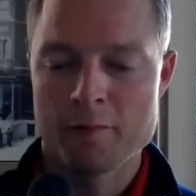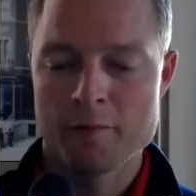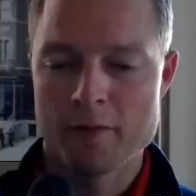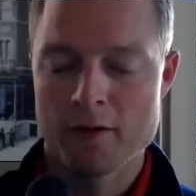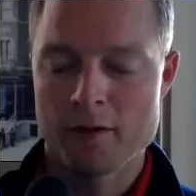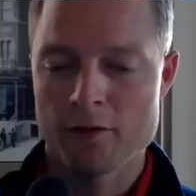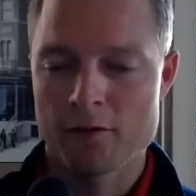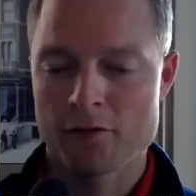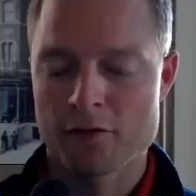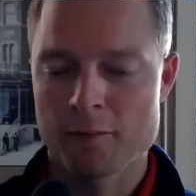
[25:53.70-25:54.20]

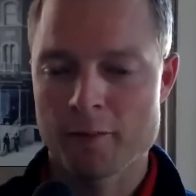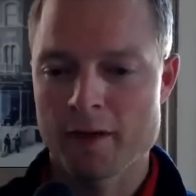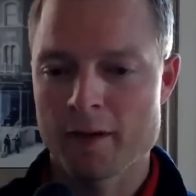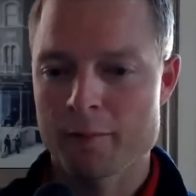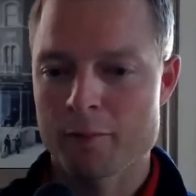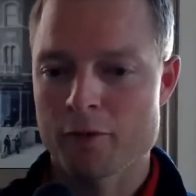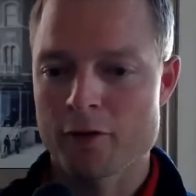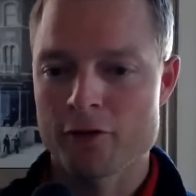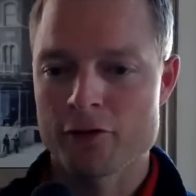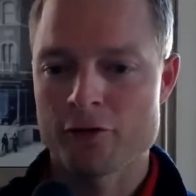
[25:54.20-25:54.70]
I
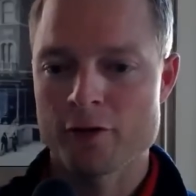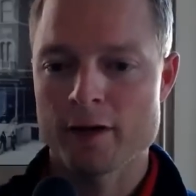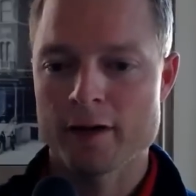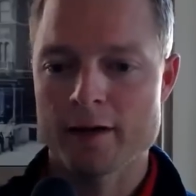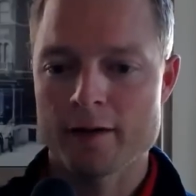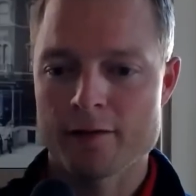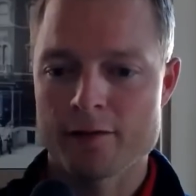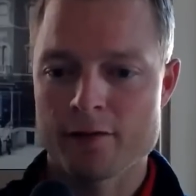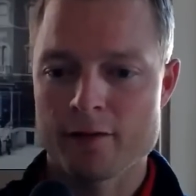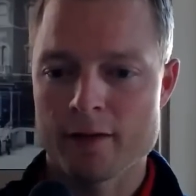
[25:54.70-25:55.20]
appreciate
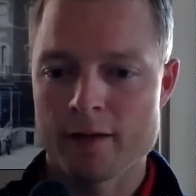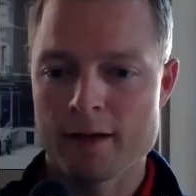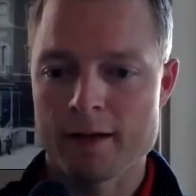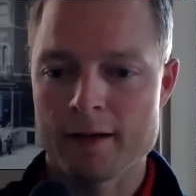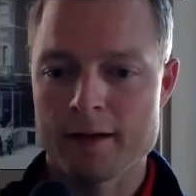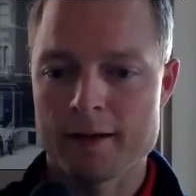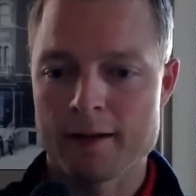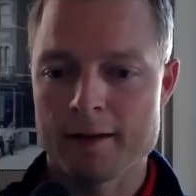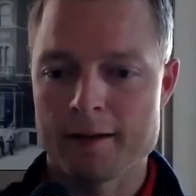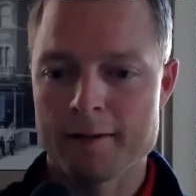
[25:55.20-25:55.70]
it.
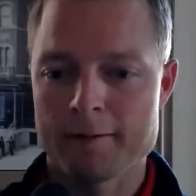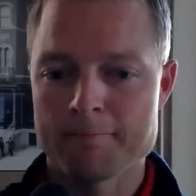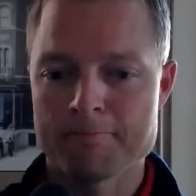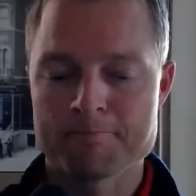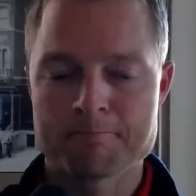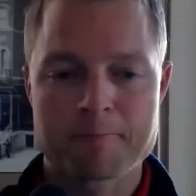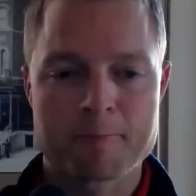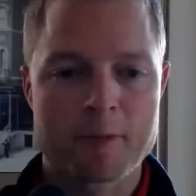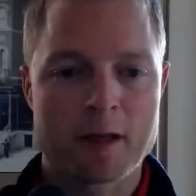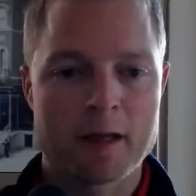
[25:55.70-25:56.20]

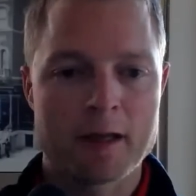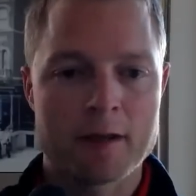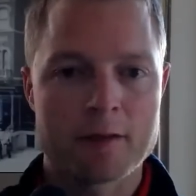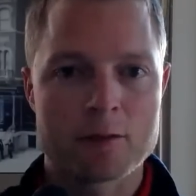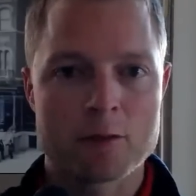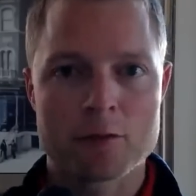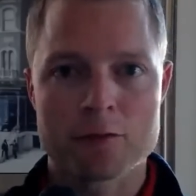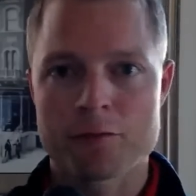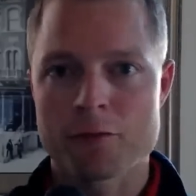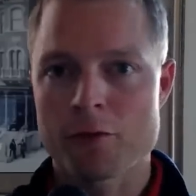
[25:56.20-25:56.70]
And
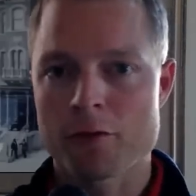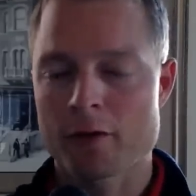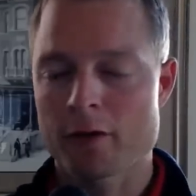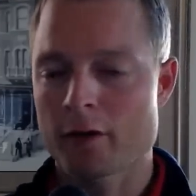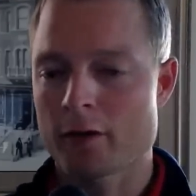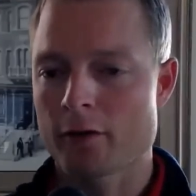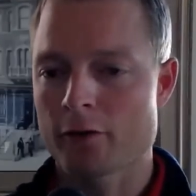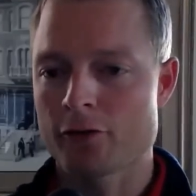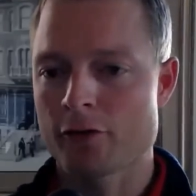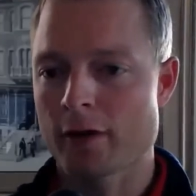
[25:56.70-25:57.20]
those of you that
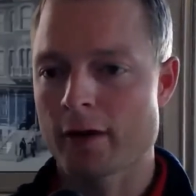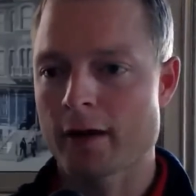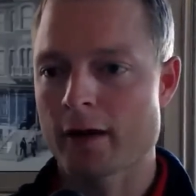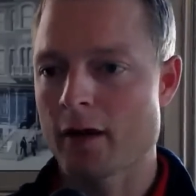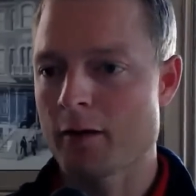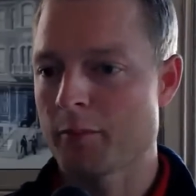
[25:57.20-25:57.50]
are checking it out,